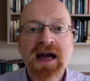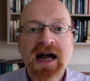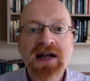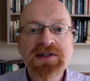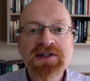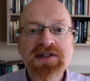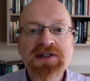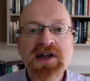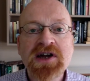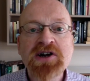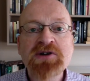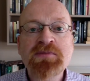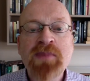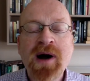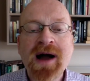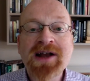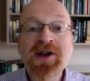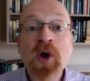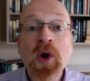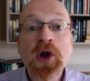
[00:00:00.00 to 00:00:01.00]
And so
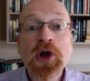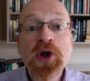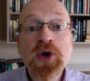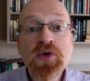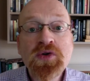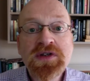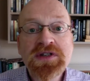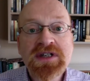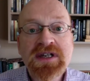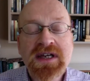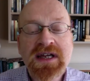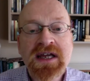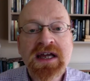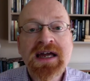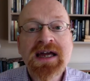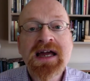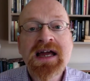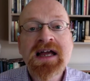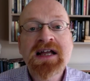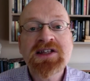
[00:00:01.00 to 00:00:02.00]
by not losing
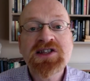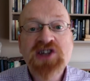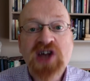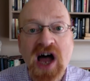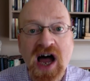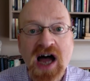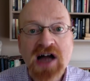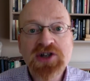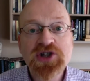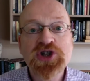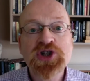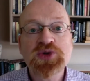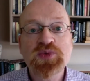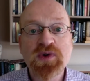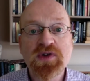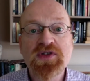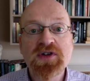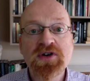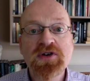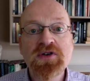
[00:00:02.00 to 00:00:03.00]
touch
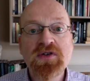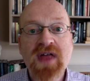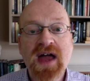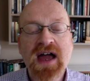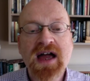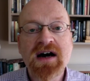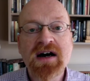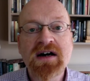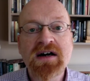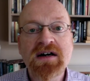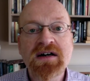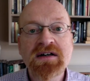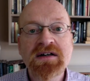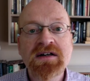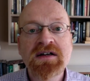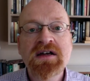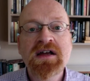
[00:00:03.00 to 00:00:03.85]
with who they are,